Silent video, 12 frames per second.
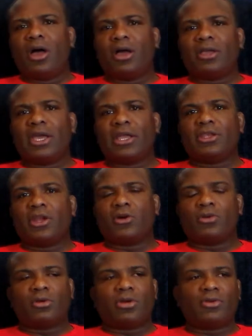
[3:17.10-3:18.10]
again, you
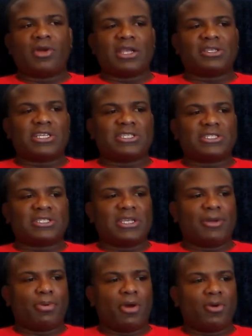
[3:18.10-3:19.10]
know, congratulations
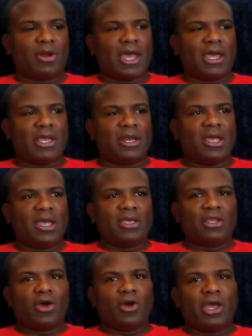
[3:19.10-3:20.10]
to CM Punk on that. And,
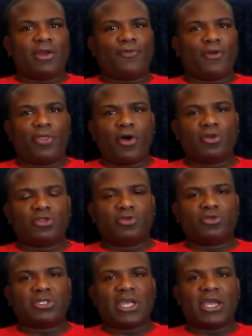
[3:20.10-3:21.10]
you know, and for those
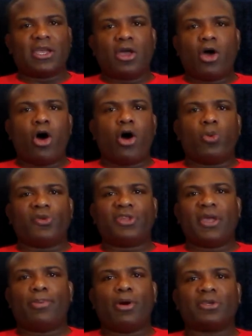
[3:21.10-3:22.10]
who say, oh, well,
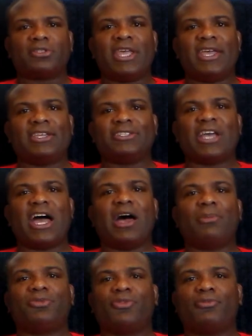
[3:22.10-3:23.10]
CM Punk is taking
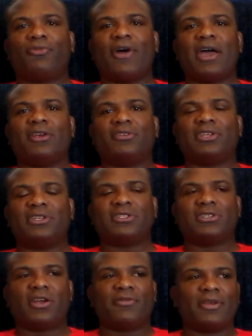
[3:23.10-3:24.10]
jobs from fighters that
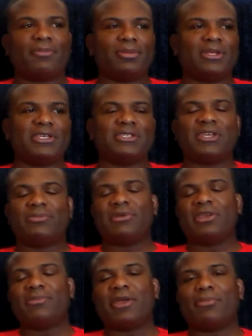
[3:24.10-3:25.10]
deserve it, please
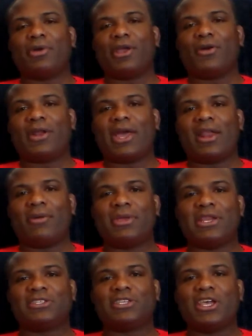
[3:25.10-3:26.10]
give me a break on that. I
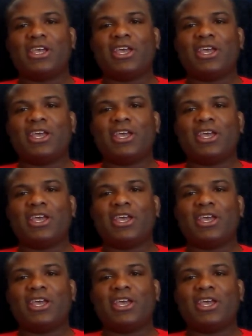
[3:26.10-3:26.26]
mean,